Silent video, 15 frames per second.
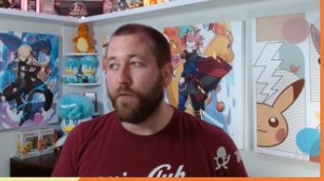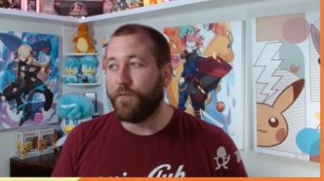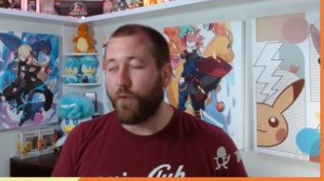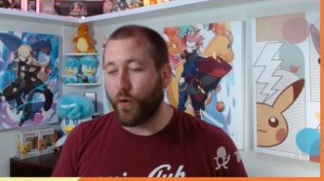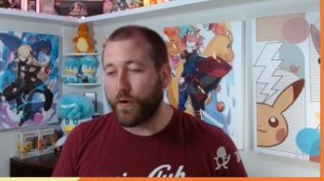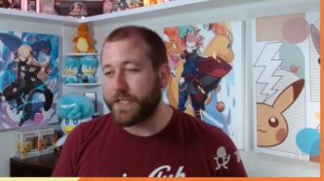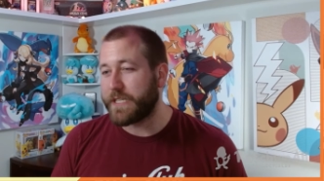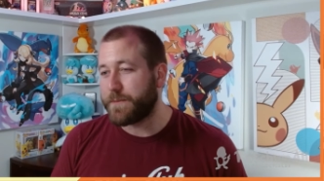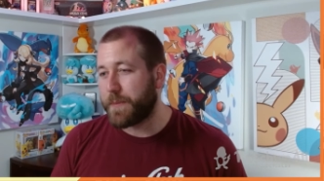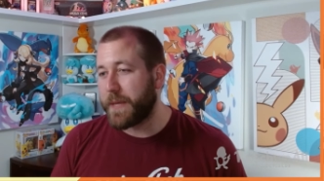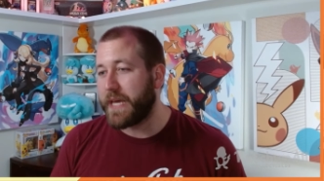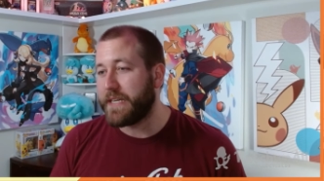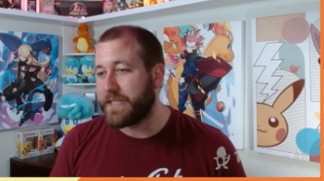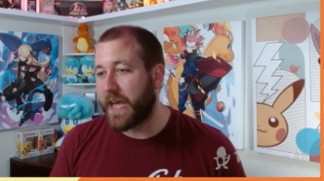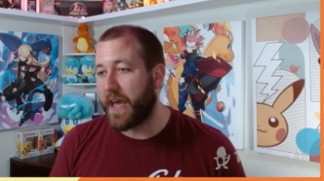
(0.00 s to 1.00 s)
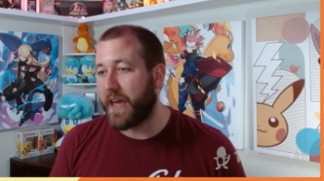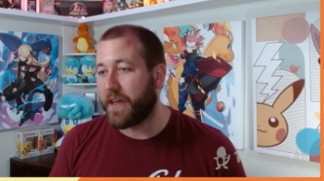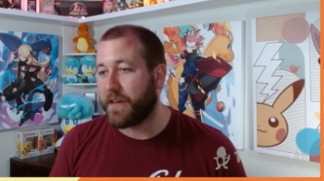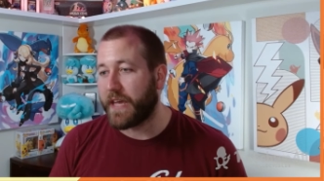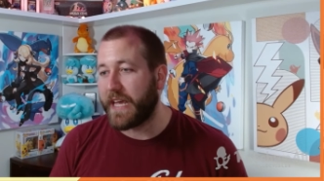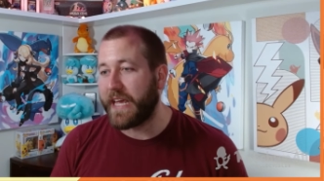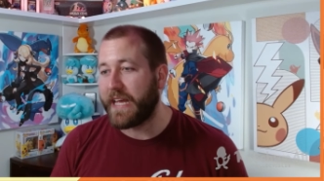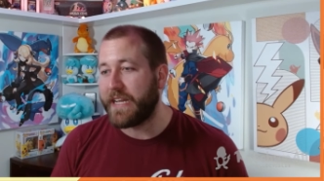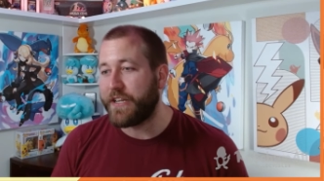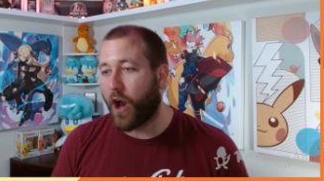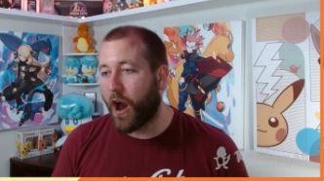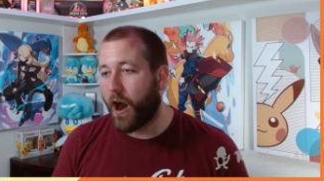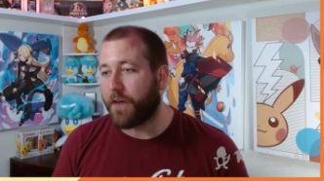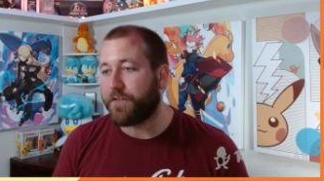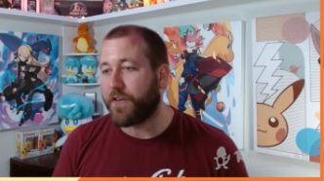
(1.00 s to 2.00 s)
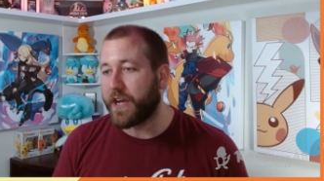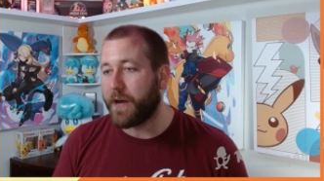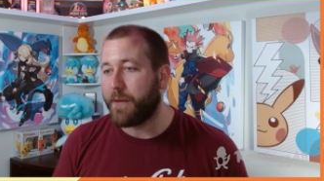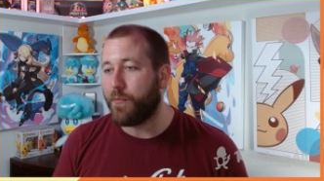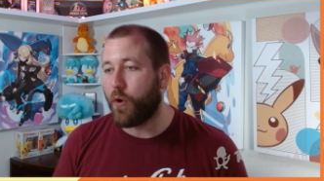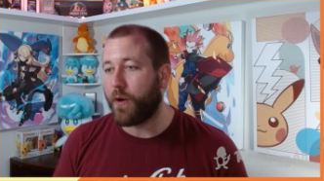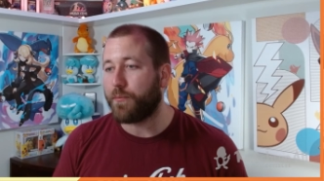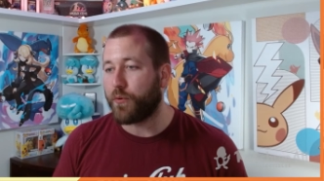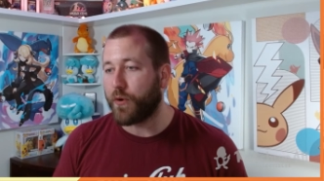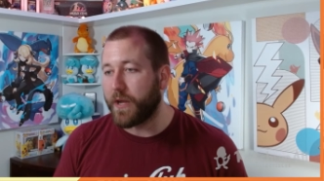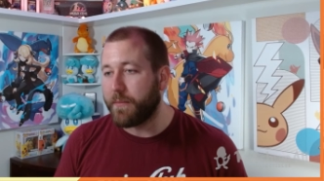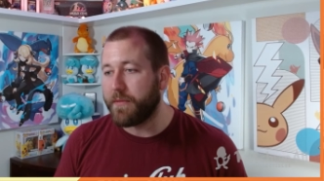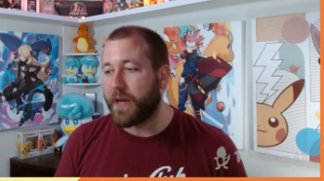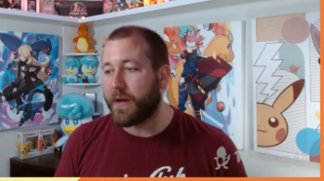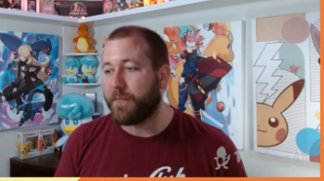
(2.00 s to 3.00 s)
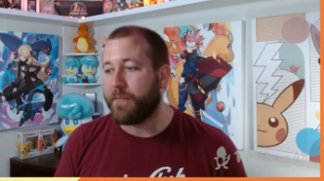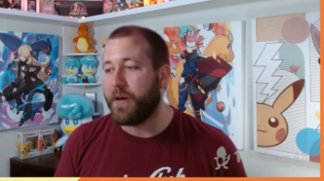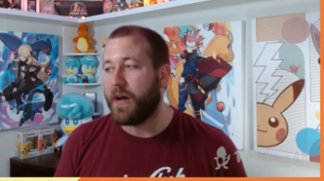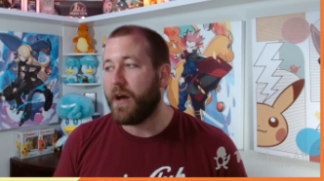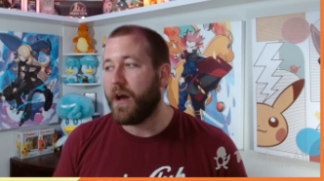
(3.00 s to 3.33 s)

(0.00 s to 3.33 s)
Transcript: forces PSA into offering a more premium